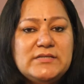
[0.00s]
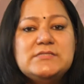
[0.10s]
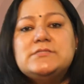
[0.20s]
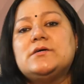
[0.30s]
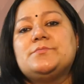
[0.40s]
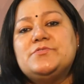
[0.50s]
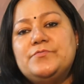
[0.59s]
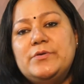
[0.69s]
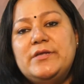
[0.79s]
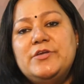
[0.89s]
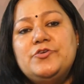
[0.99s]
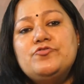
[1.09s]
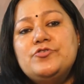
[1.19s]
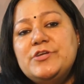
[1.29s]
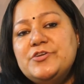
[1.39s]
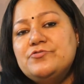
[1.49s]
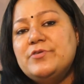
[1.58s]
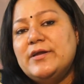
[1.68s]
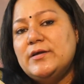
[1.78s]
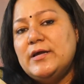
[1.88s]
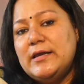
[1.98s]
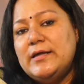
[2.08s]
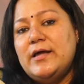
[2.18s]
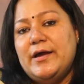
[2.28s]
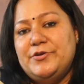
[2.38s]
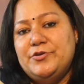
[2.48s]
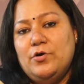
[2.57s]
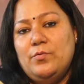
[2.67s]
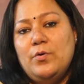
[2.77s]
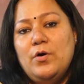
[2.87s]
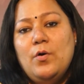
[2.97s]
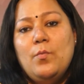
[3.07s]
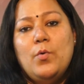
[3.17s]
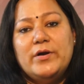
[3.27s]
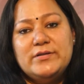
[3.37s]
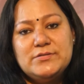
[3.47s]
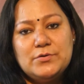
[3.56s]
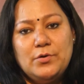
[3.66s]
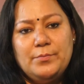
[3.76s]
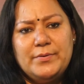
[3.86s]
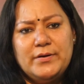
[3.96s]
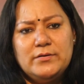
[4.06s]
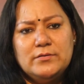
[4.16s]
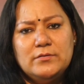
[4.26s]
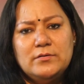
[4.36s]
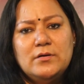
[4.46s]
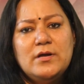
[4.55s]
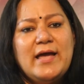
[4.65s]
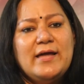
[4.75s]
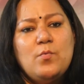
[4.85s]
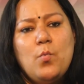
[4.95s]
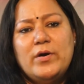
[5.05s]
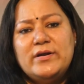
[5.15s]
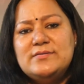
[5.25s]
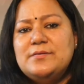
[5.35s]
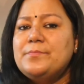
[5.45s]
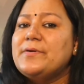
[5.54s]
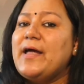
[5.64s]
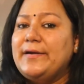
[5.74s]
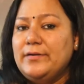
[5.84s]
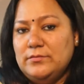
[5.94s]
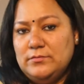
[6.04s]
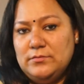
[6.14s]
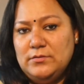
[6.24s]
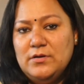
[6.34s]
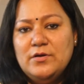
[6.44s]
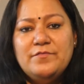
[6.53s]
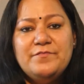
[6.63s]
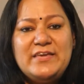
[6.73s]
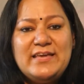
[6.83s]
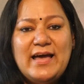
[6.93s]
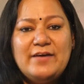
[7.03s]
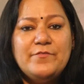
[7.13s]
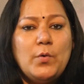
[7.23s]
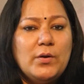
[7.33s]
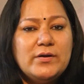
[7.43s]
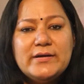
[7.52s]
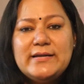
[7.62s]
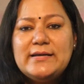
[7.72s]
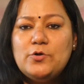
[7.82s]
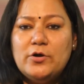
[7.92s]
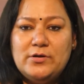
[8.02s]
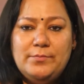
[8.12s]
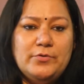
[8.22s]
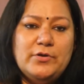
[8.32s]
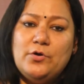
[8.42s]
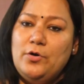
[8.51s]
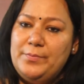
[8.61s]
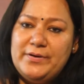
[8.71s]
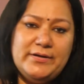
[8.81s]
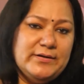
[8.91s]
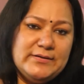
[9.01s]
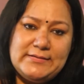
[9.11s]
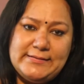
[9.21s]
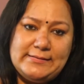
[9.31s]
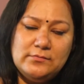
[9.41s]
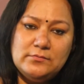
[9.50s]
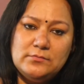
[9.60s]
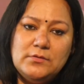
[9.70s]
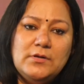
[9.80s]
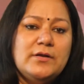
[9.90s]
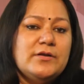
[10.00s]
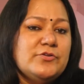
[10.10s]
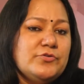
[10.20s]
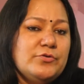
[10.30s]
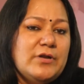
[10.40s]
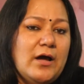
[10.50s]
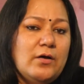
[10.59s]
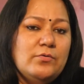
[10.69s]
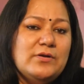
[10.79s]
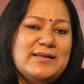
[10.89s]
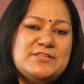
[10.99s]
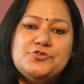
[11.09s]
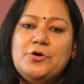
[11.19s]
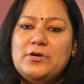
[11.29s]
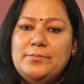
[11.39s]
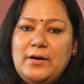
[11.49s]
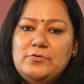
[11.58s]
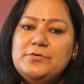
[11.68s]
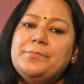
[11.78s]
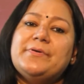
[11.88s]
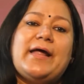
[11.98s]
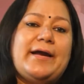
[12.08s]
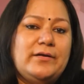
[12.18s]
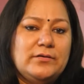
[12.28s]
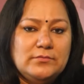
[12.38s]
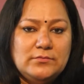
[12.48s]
these terms fully, you need to get a clear idea of what is corporate and what is a brand. We have already talked about the corporate in detail. So now let's talk about brand.